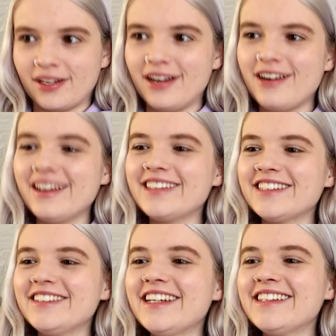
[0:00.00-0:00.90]
Oh, there she
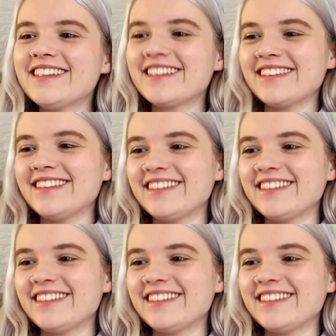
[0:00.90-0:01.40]
is!